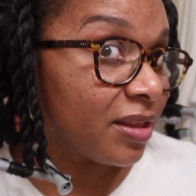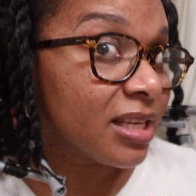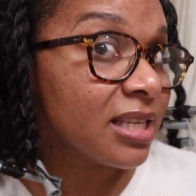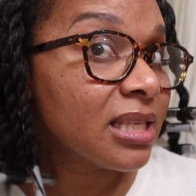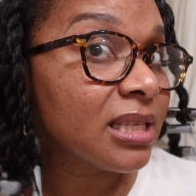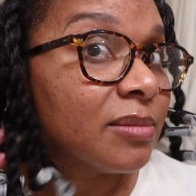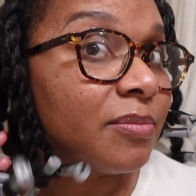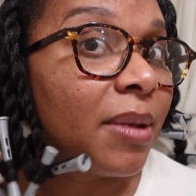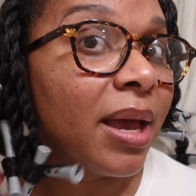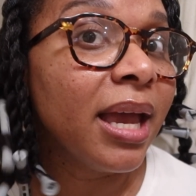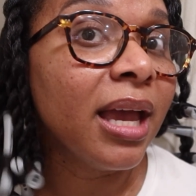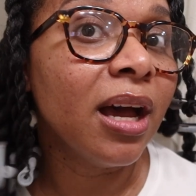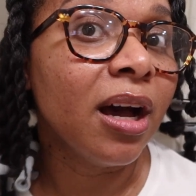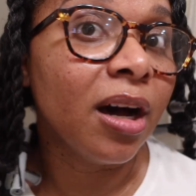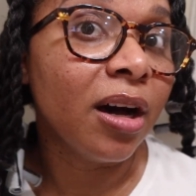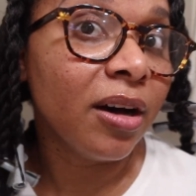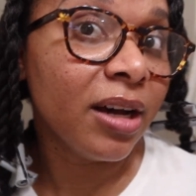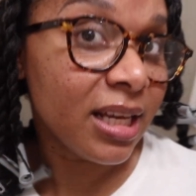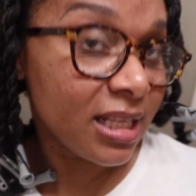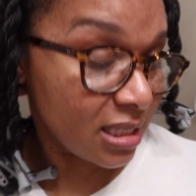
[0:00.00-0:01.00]
the
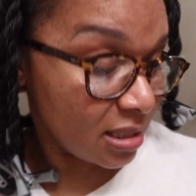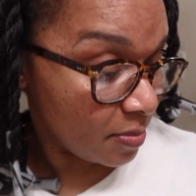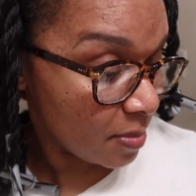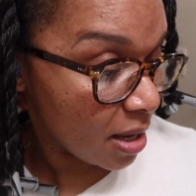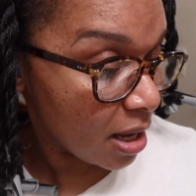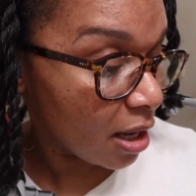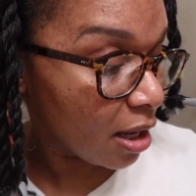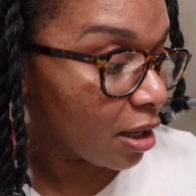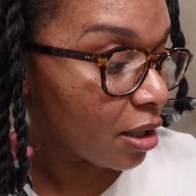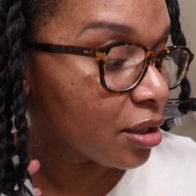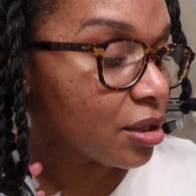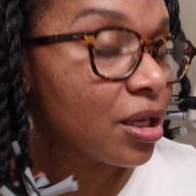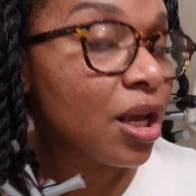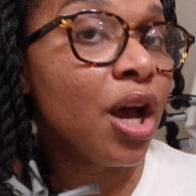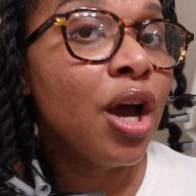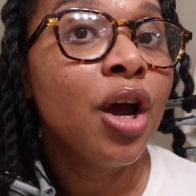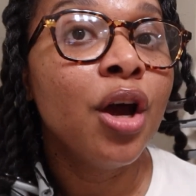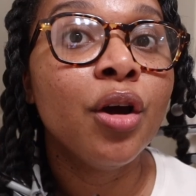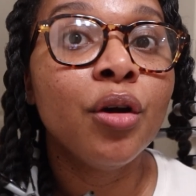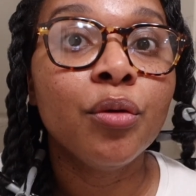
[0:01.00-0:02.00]
smell. It smells
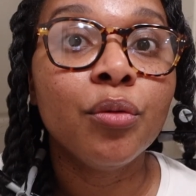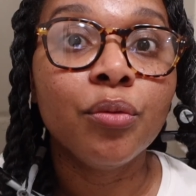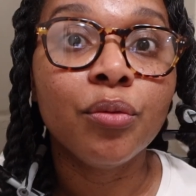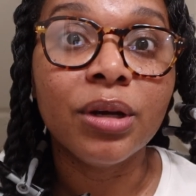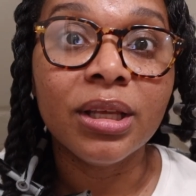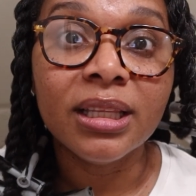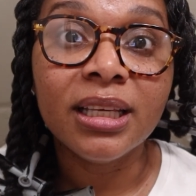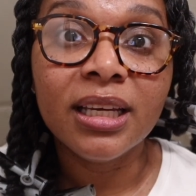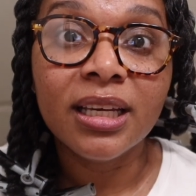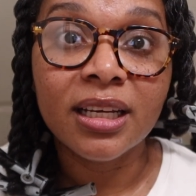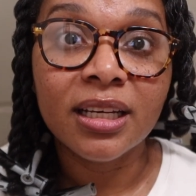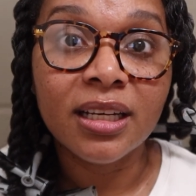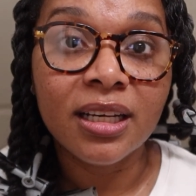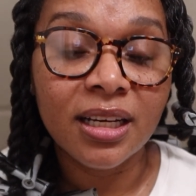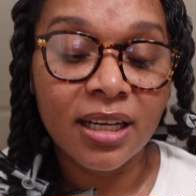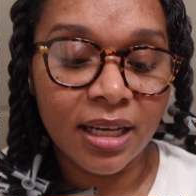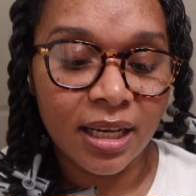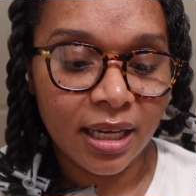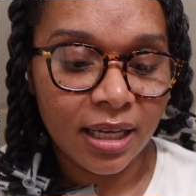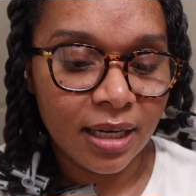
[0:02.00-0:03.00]
really
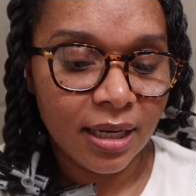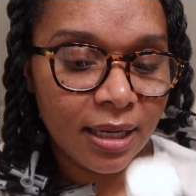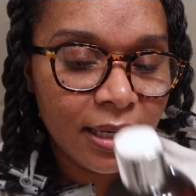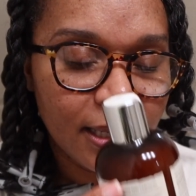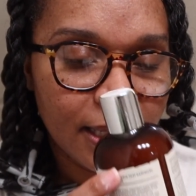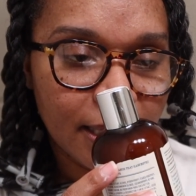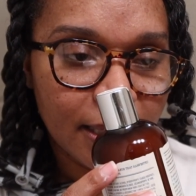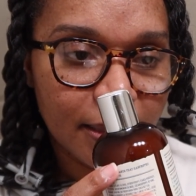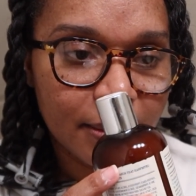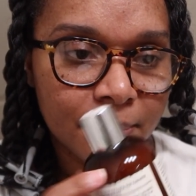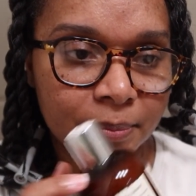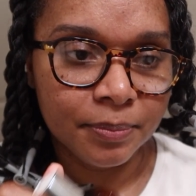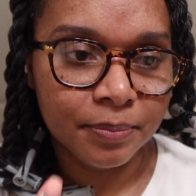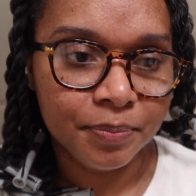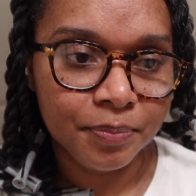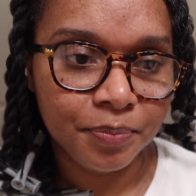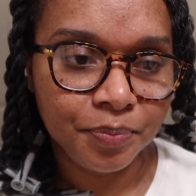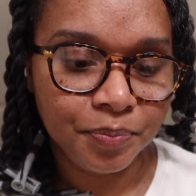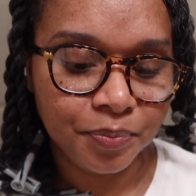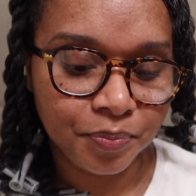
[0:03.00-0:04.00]
good.
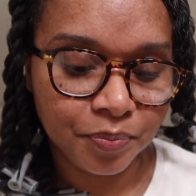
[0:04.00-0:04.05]
I